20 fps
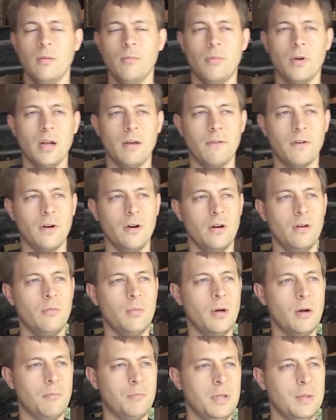But I've heard
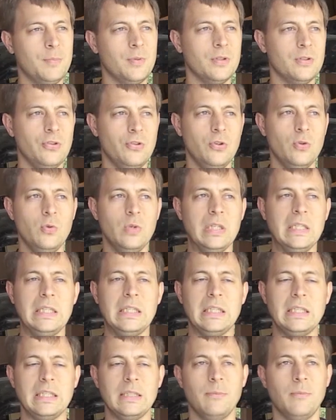about people
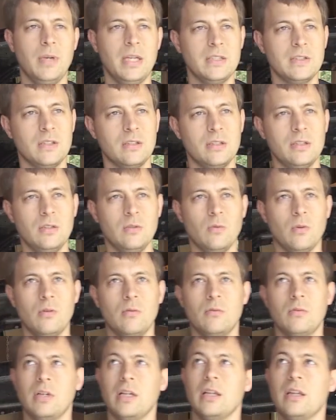doing basically what
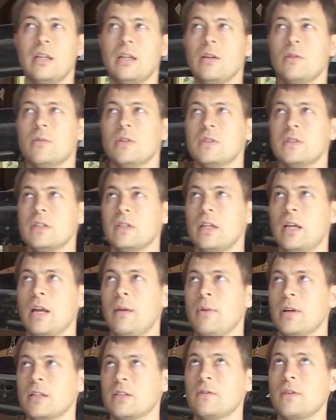I think it was the
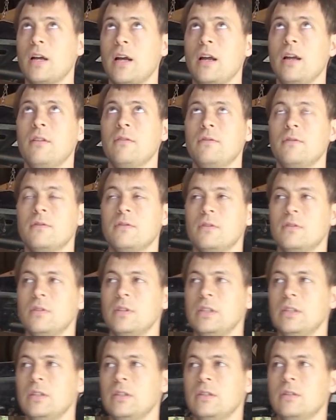MX-5,
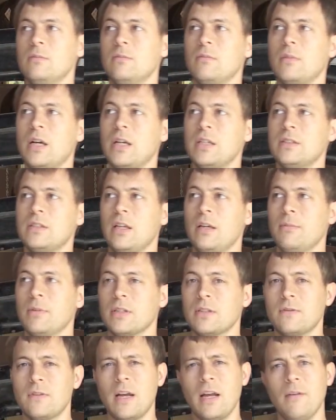the Mazda
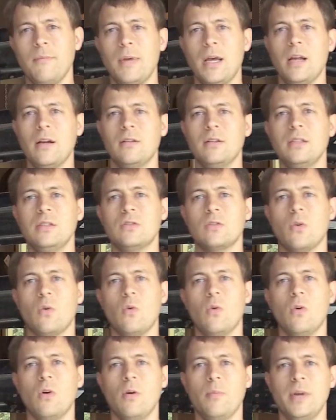MX-5 batteries,
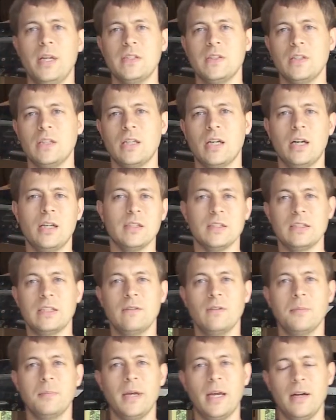or basically Honda
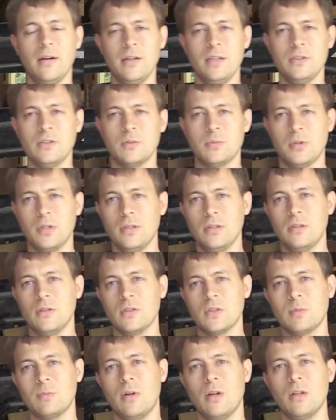Civic battery, just putting a little
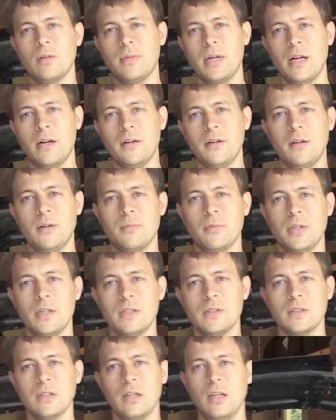smaller battery in place.